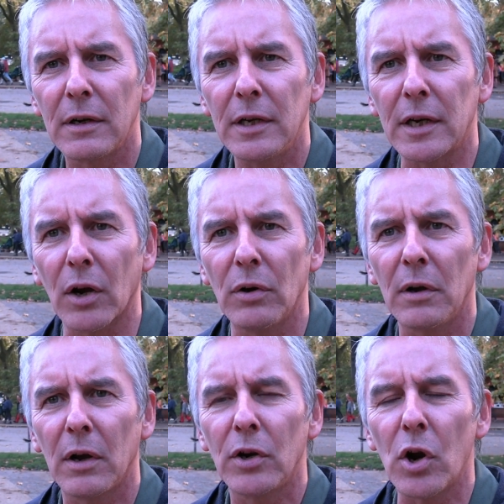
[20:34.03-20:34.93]

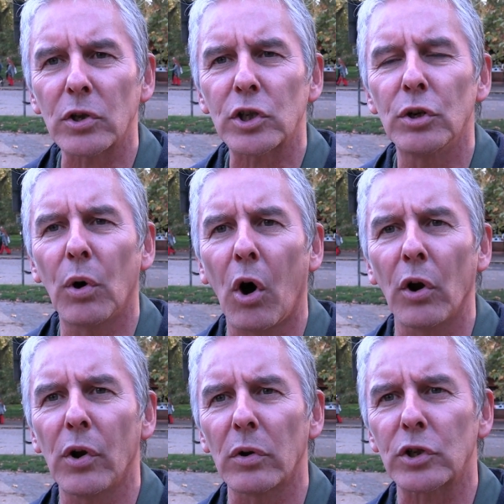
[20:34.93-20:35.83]
not too
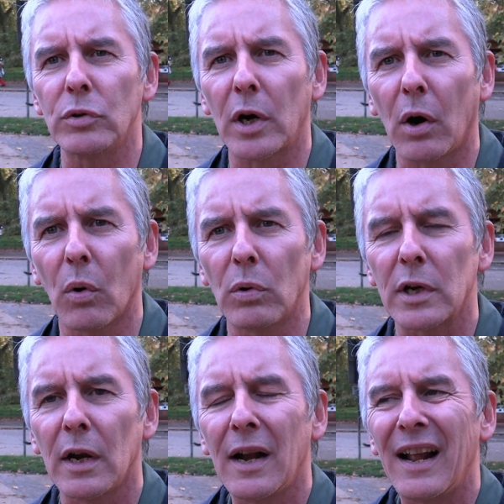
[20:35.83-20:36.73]
hot, not too cold.